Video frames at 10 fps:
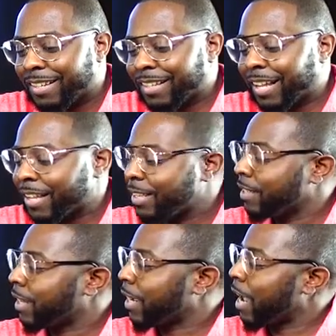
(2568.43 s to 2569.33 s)
he like, he
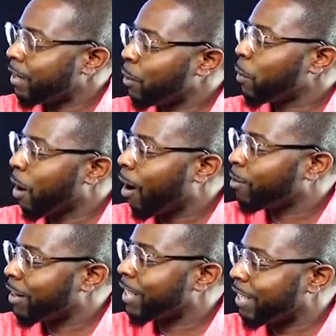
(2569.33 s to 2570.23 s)
is like, I know we're
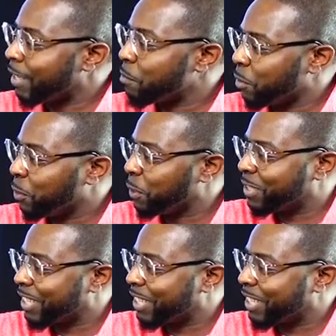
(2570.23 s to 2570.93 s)
already Hebrews.